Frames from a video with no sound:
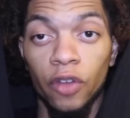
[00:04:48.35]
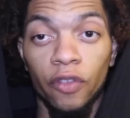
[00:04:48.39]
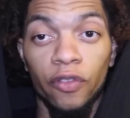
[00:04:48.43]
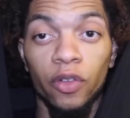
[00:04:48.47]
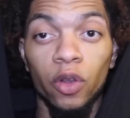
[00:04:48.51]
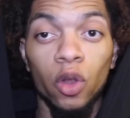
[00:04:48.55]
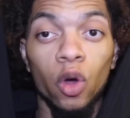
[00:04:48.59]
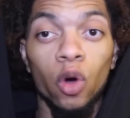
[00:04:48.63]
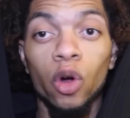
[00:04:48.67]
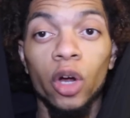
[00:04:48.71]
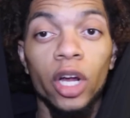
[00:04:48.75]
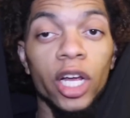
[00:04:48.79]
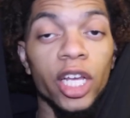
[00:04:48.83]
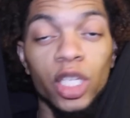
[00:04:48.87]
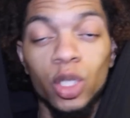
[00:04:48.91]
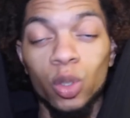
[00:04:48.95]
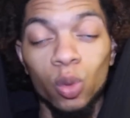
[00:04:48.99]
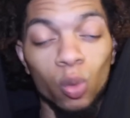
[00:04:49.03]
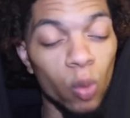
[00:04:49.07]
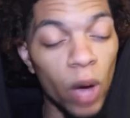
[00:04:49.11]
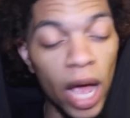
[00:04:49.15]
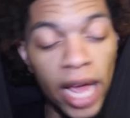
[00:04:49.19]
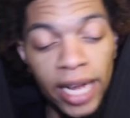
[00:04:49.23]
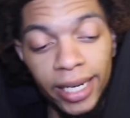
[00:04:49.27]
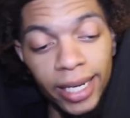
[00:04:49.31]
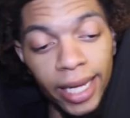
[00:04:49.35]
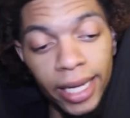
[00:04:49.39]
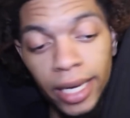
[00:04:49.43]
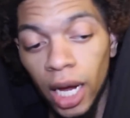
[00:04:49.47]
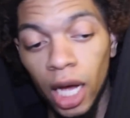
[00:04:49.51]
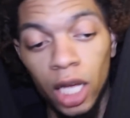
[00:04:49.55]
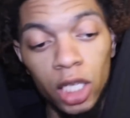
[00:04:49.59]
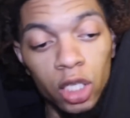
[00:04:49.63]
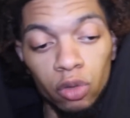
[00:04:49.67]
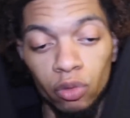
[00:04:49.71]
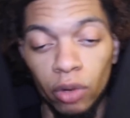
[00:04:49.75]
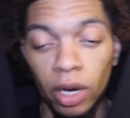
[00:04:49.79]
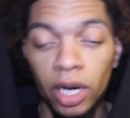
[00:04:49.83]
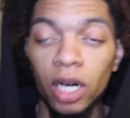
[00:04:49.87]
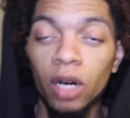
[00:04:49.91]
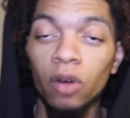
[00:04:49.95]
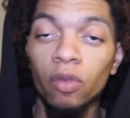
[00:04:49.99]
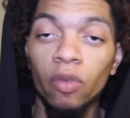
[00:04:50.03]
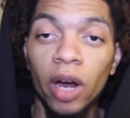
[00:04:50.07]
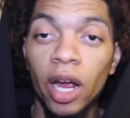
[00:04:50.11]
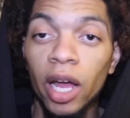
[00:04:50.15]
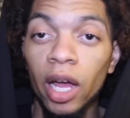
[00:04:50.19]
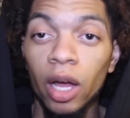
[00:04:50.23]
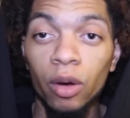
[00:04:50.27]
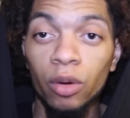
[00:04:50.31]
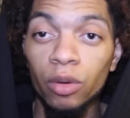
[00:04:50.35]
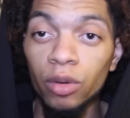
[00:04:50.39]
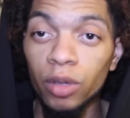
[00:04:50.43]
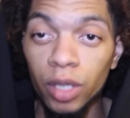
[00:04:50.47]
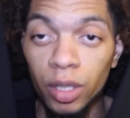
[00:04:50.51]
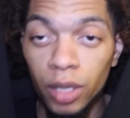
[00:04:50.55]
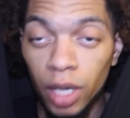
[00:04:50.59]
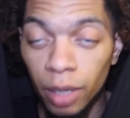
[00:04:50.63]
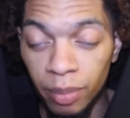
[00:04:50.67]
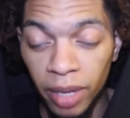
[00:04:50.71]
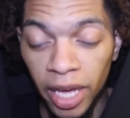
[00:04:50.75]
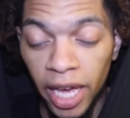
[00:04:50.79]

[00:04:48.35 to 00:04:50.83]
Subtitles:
The floor is wet and us running around